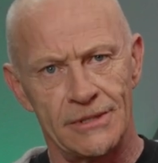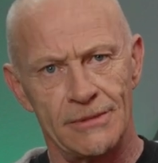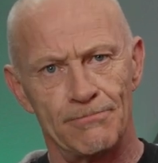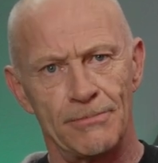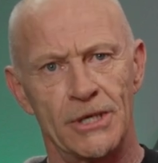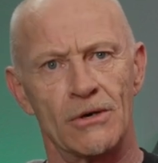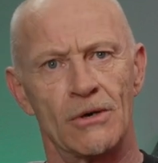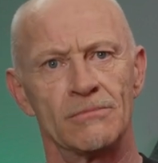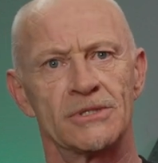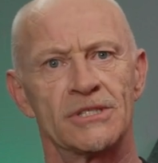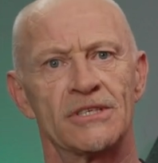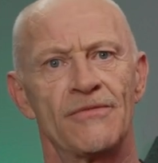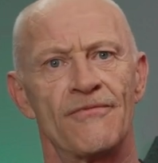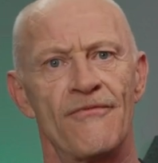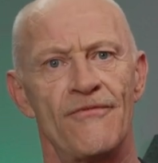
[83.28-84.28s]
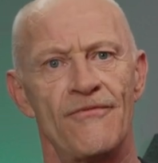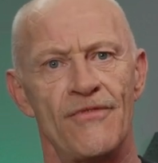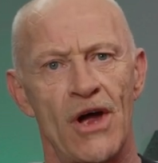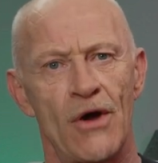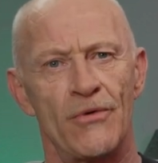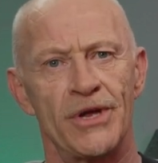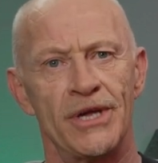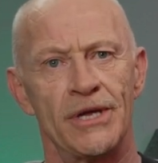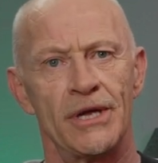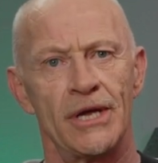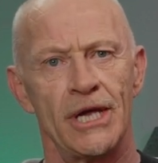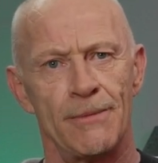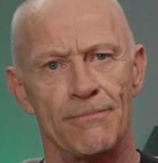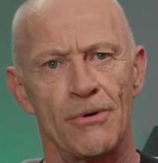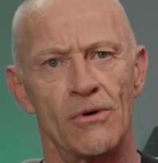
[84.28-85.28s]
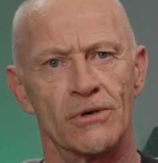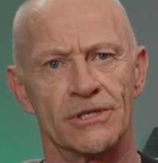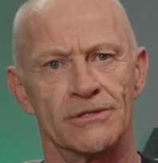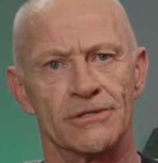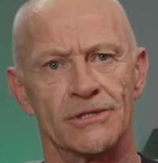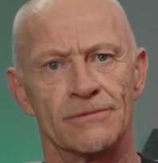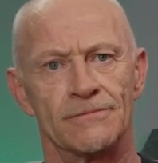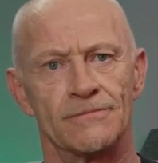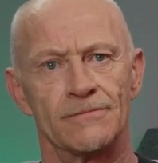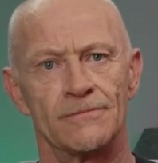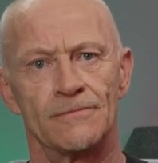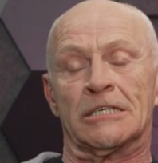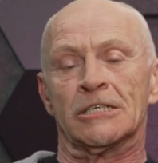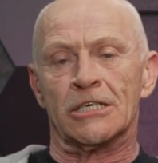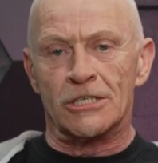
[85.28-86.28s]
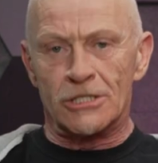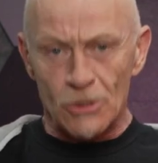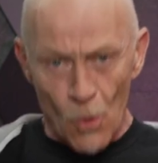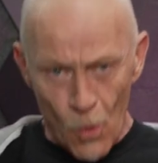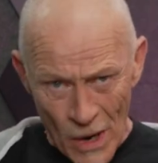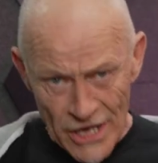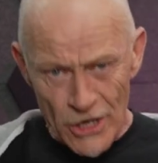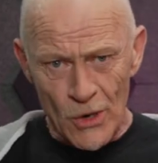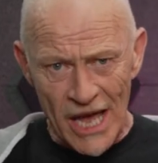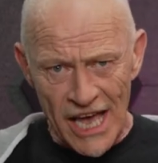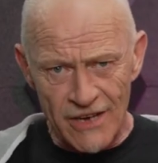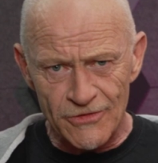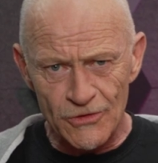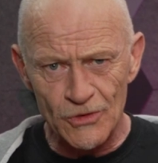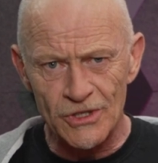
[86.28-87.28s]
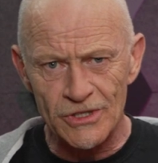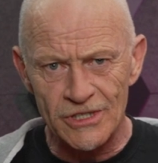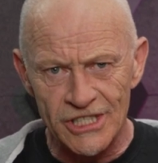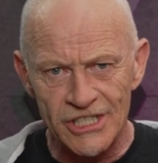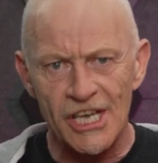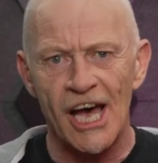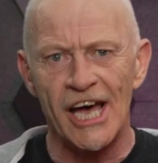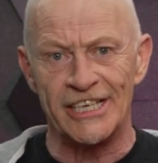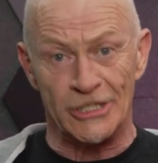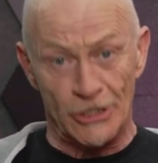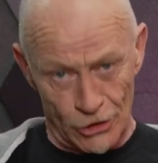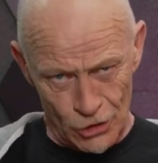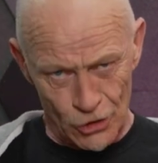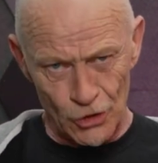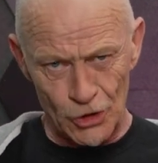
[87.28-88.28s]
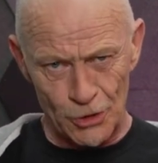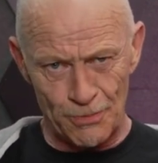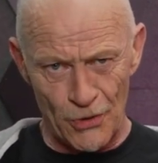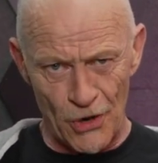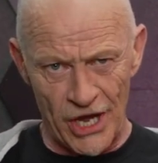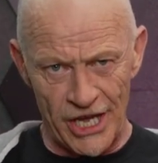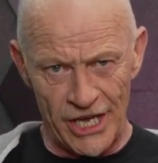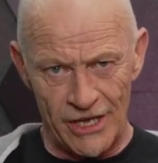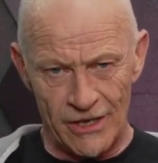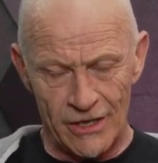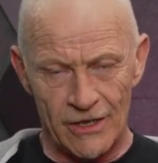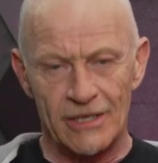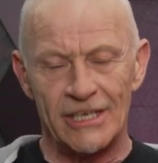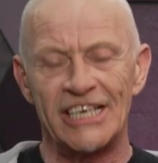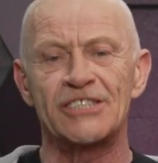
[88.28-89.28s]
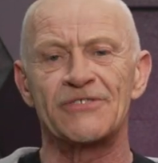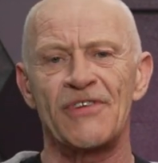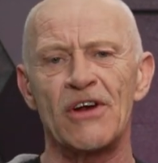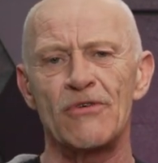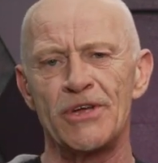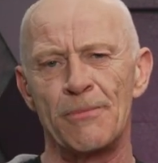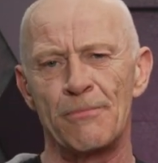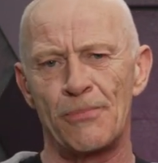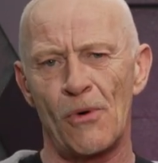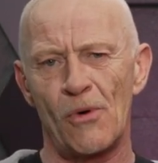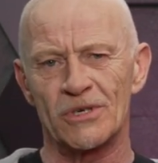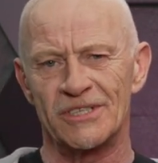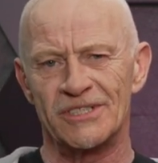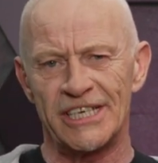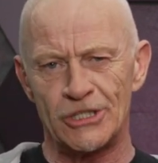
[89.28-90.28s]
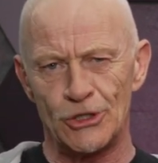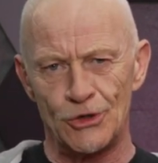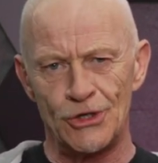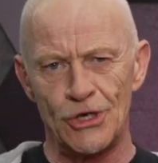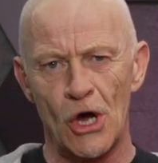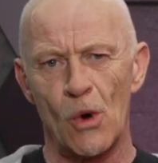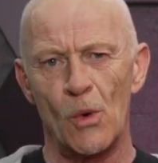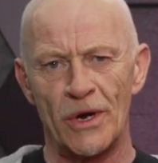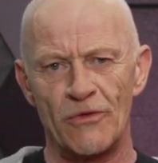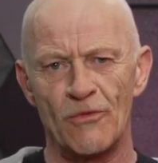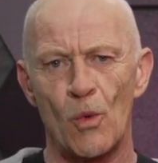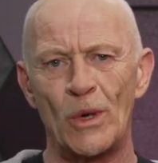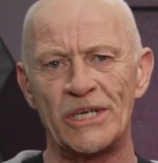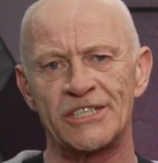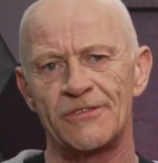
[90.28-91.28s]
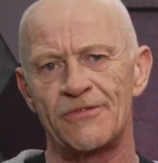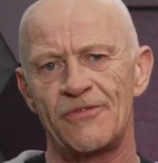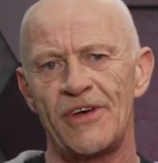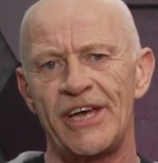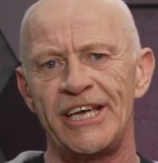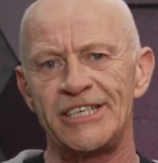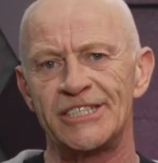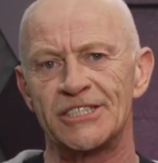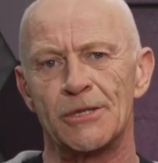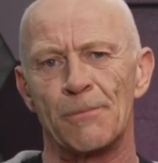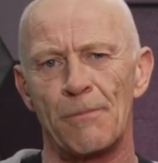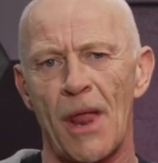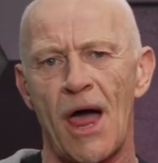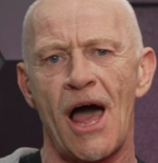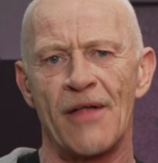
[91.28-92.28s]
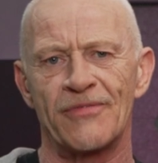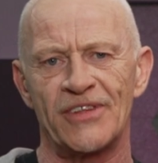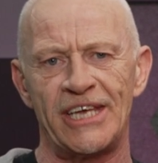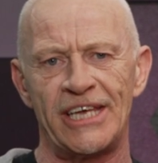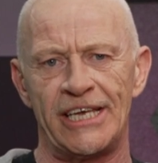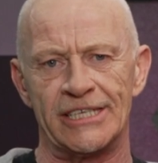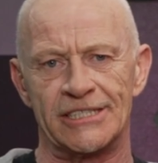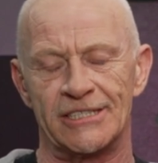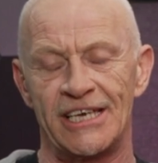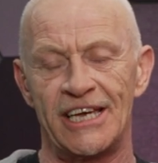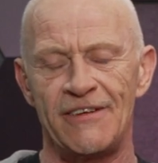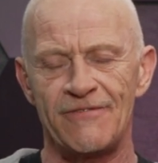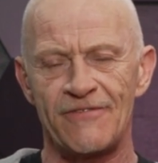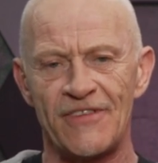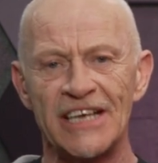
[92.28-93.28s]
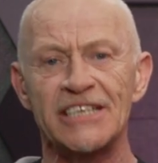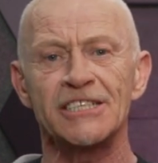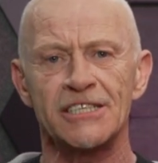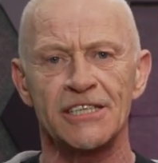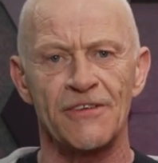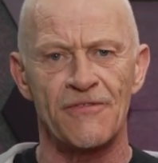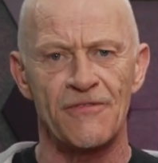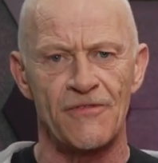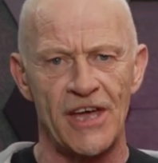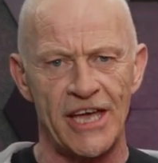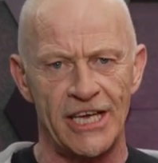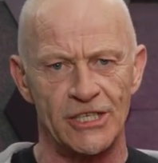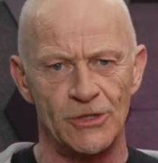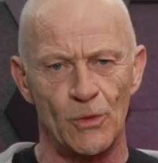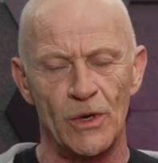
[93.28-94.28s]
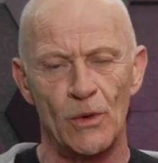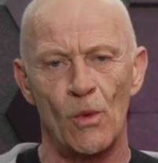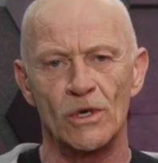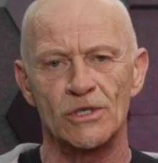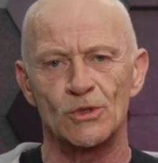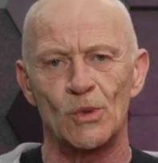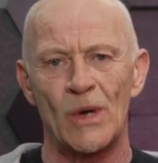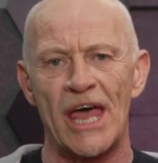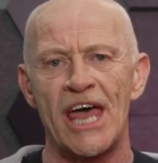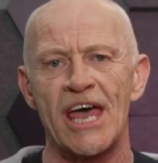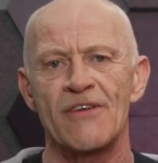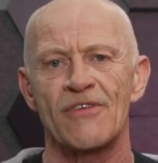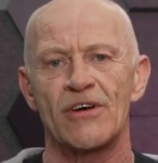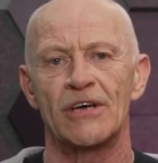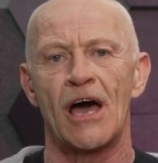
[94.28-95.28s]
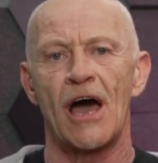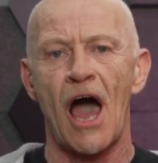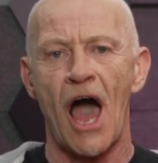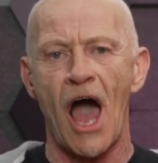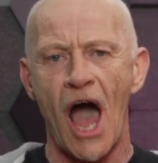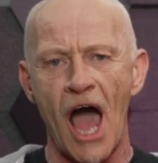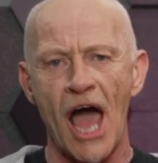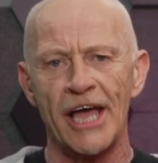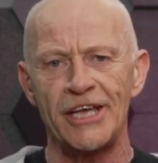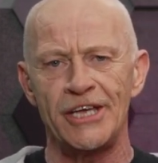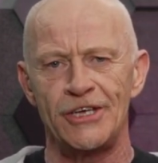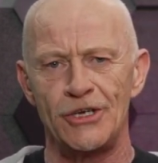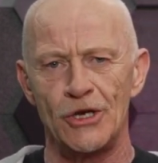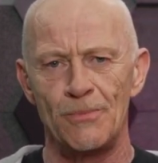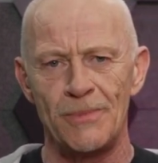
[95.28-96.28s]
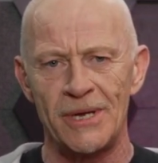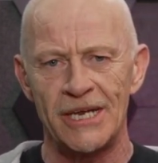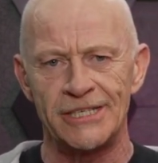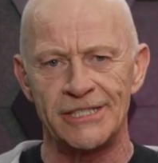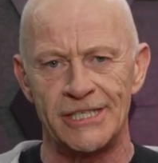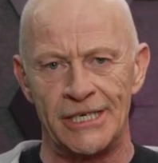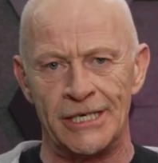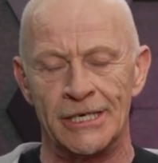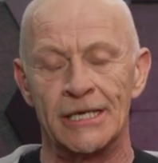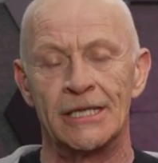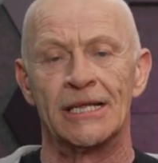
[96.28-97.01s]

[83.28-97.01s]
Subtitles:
becomes very important. So when you have to decide to spray, it's very important that you know in which phase the plant is. In vegetative phase, we want to have a high humidity.